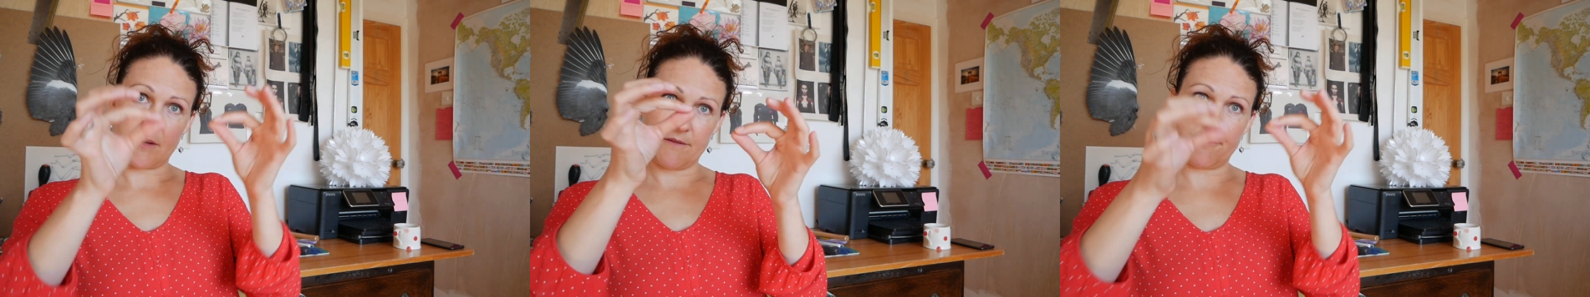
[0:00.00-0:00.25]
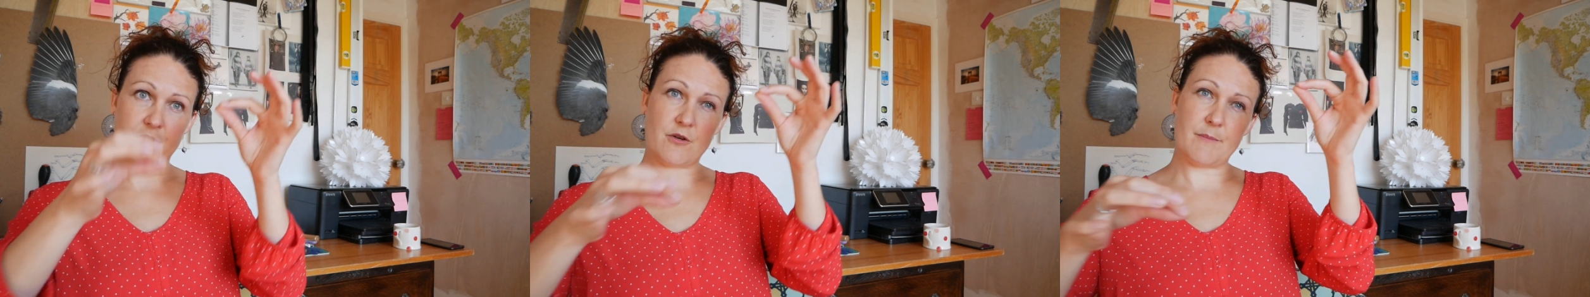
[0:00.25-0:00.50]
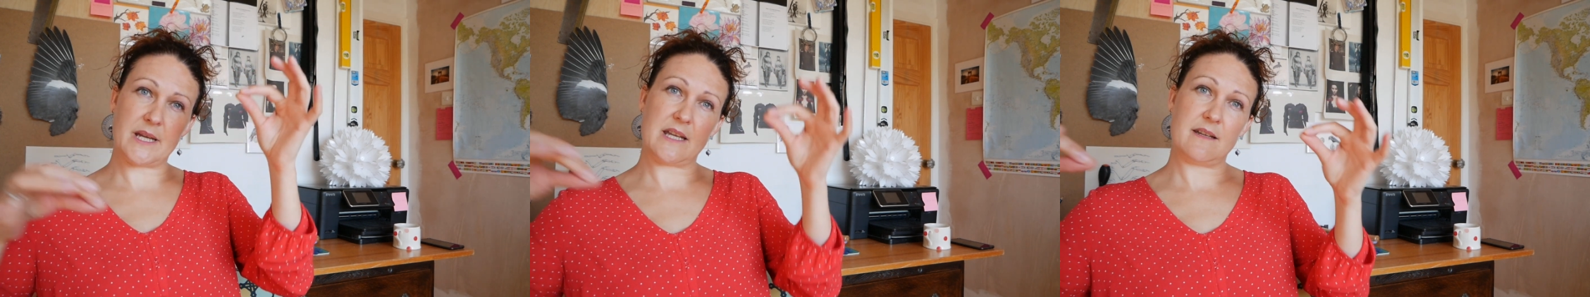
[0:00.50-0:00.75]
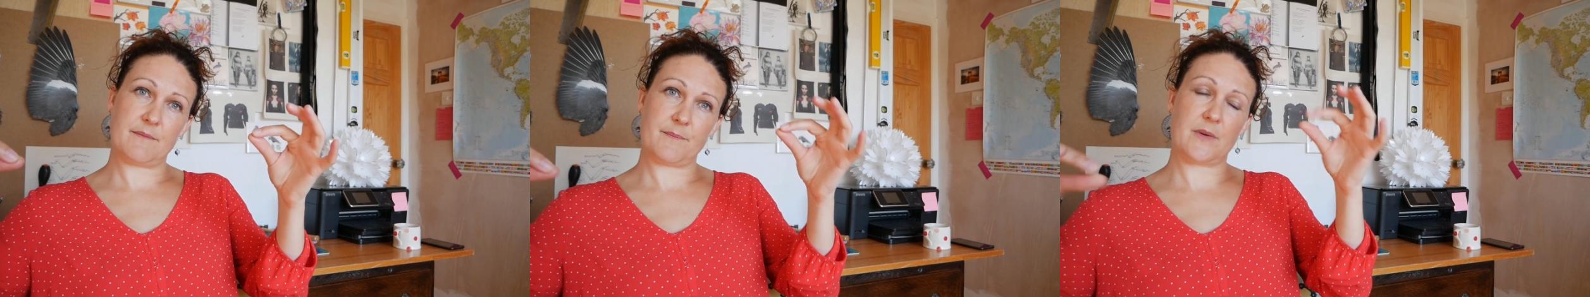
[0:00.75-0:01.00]
for
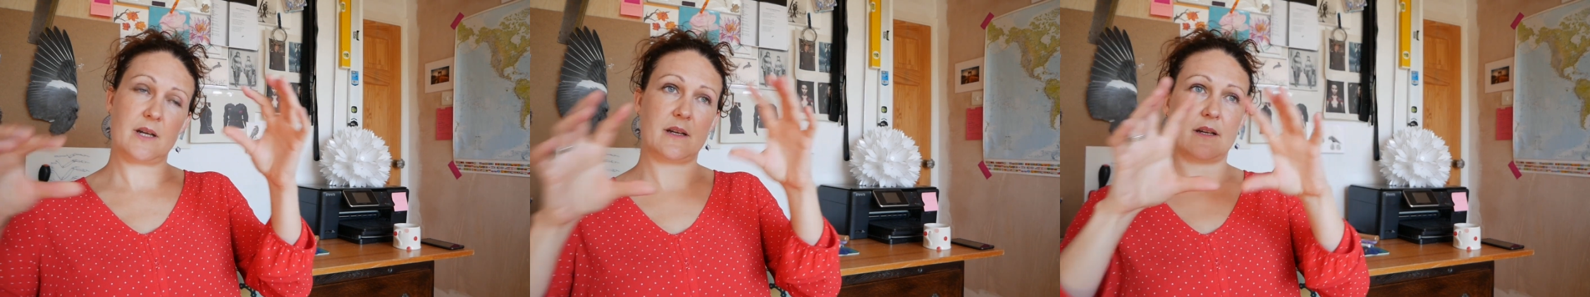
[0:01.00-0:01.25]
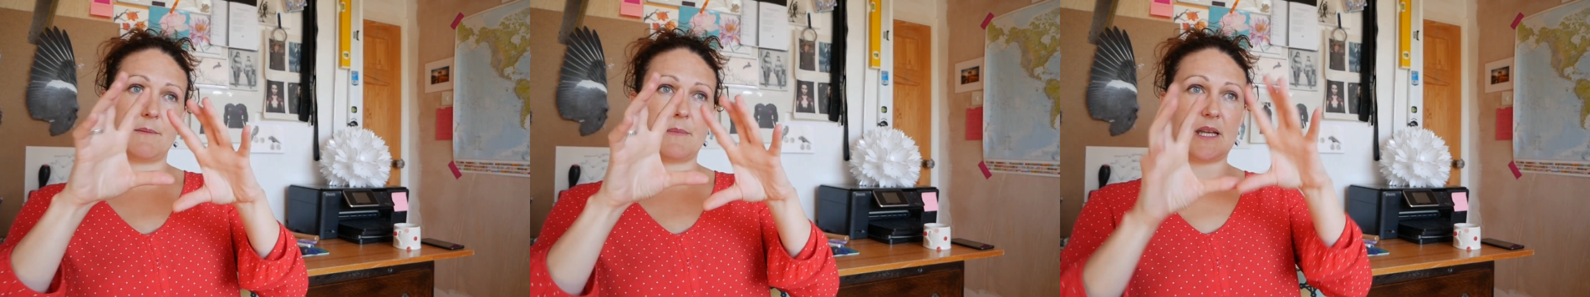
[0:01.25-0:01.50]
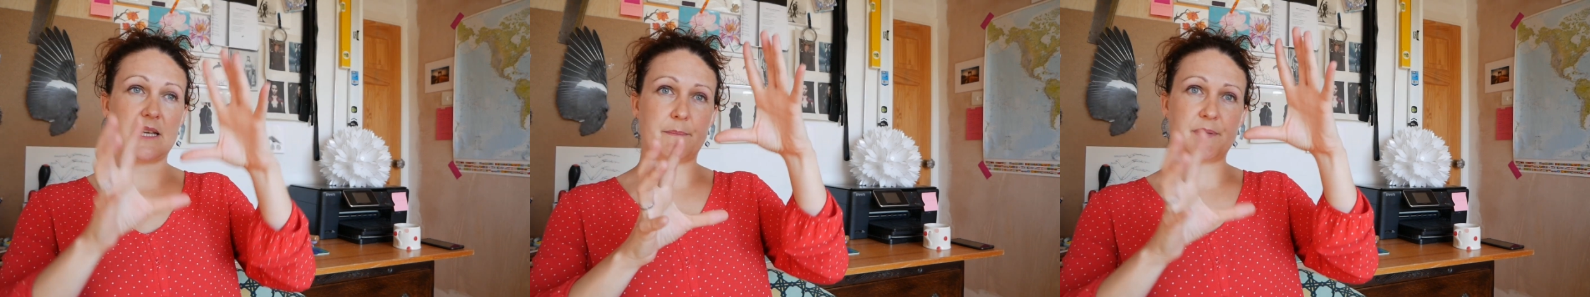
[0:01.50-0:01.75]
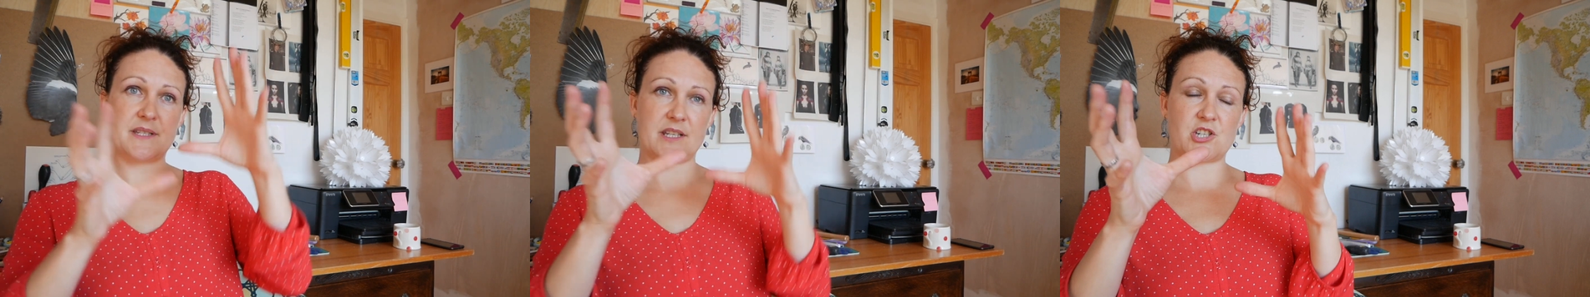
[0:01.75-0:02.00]
me in a
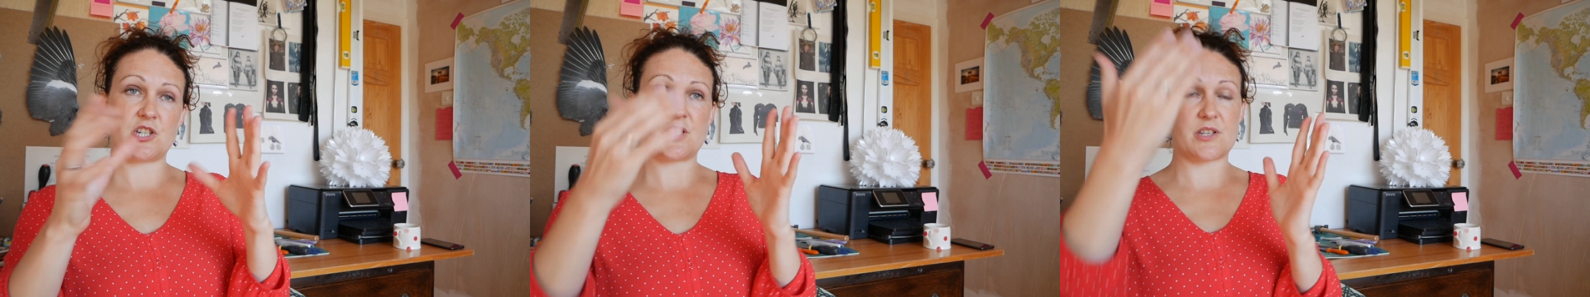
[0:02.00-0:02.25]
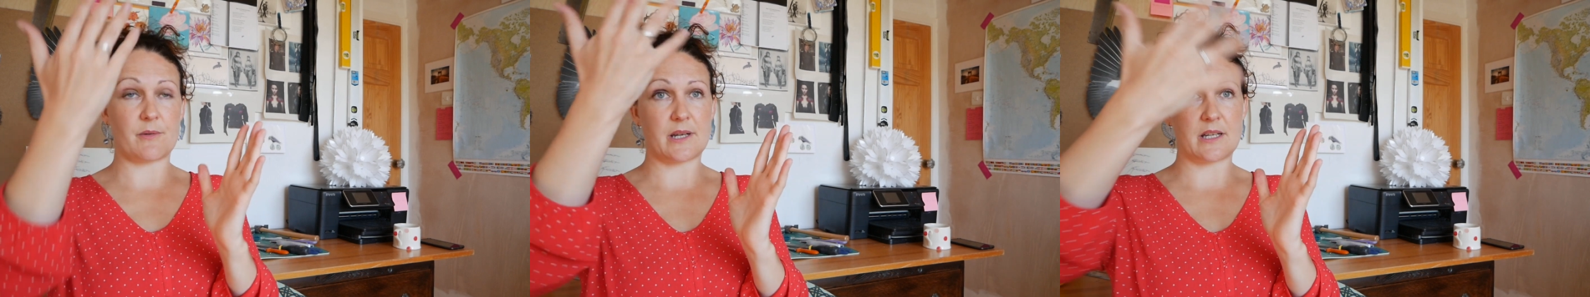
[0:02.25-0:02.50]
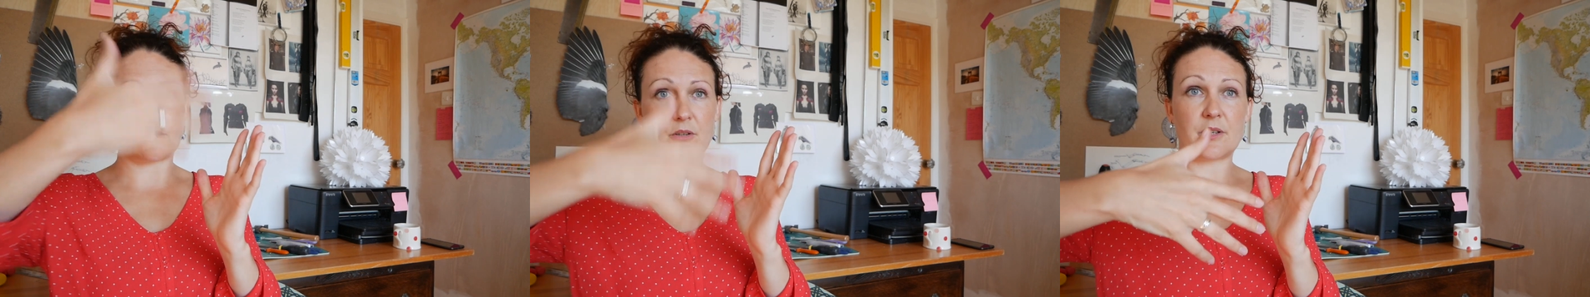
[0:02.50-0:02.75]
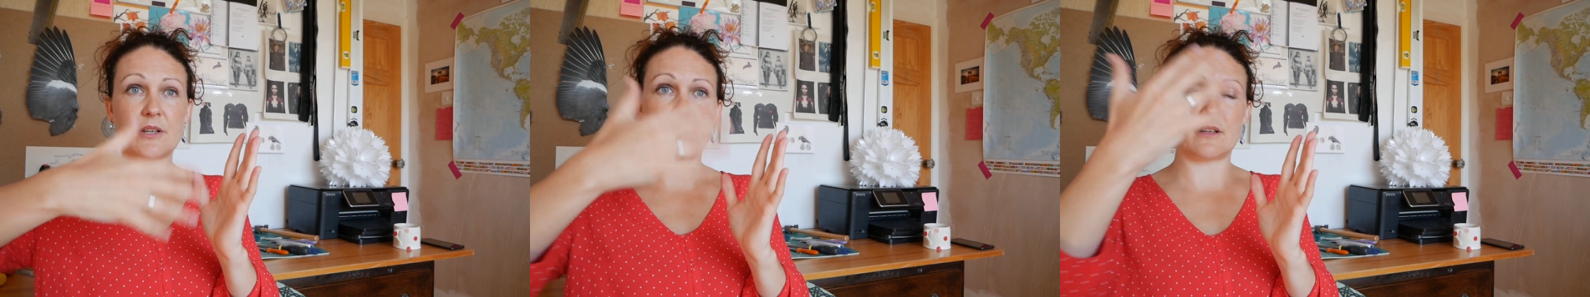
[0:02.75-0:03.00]
position so I could
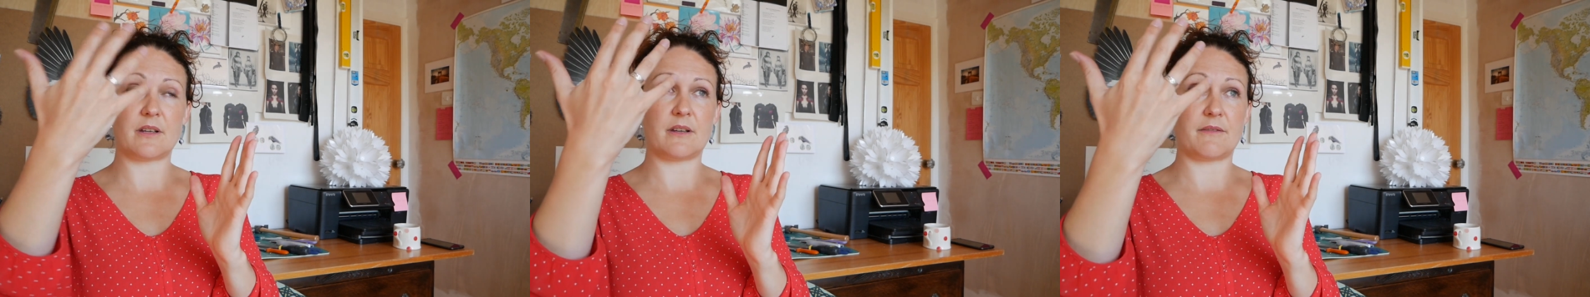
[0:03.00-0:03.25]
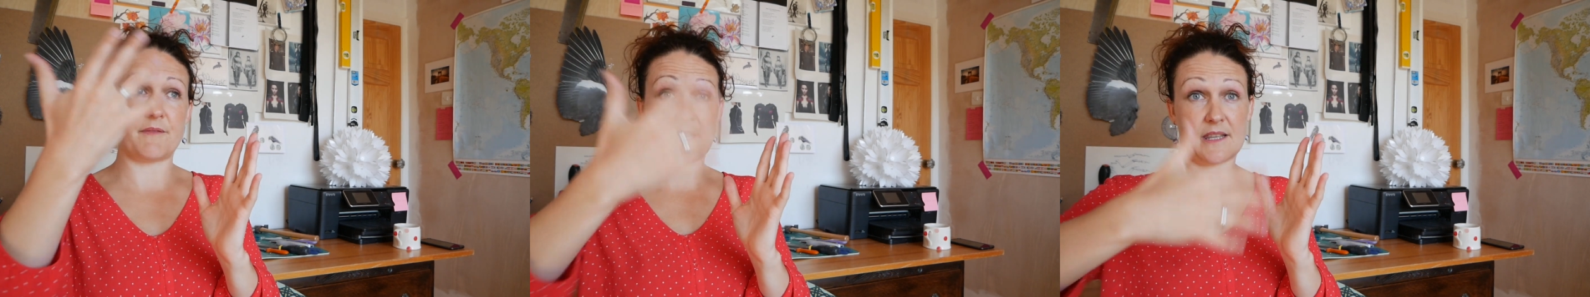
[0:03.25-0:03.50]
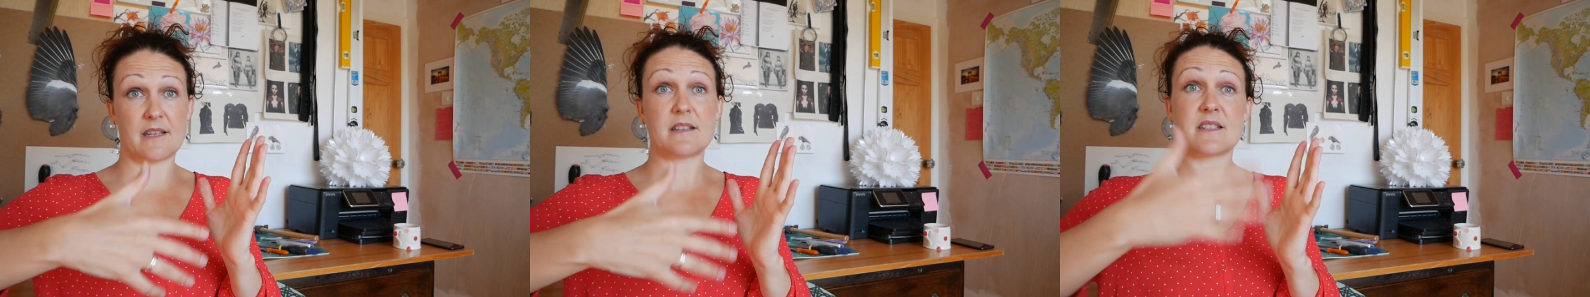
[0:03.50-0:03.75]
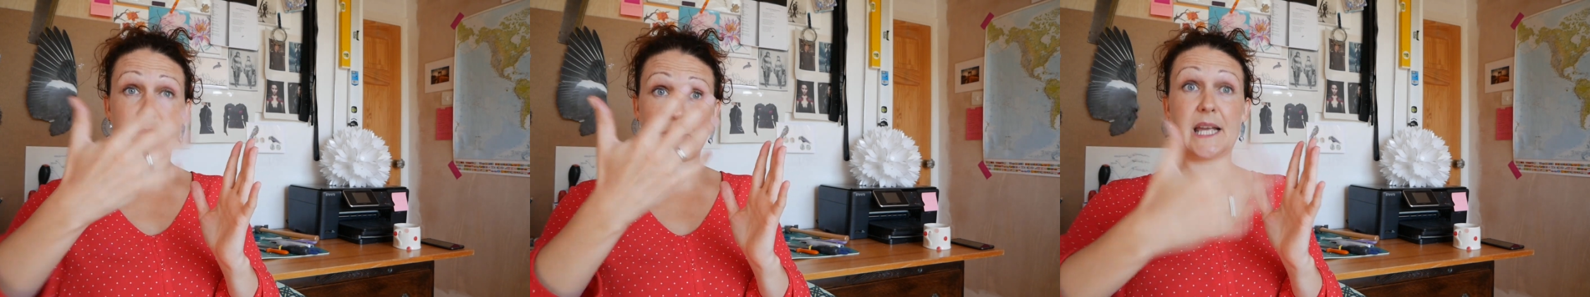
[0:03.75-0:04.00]
look at the feather
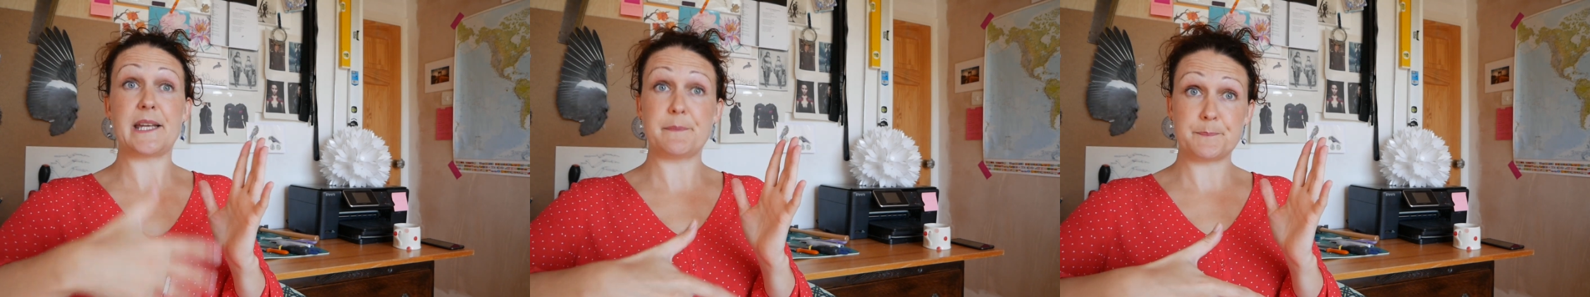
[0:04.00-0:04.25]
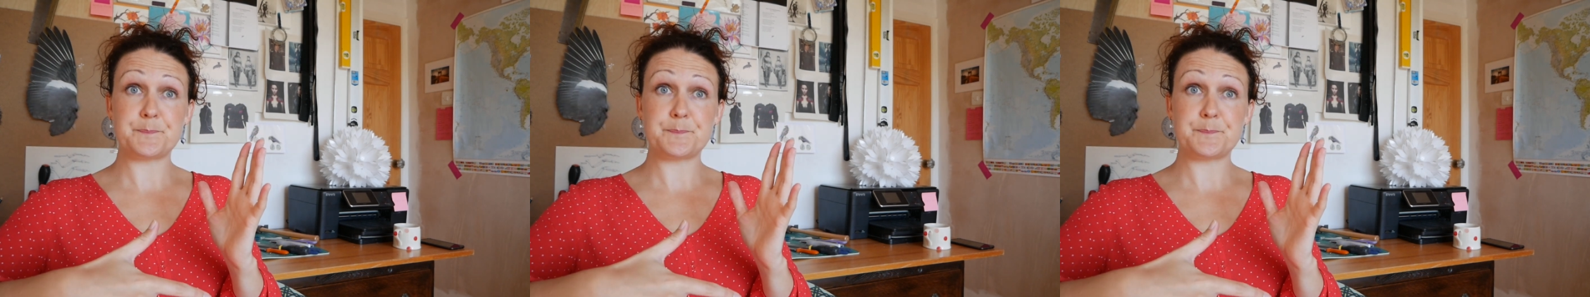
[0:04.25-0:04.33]
splay.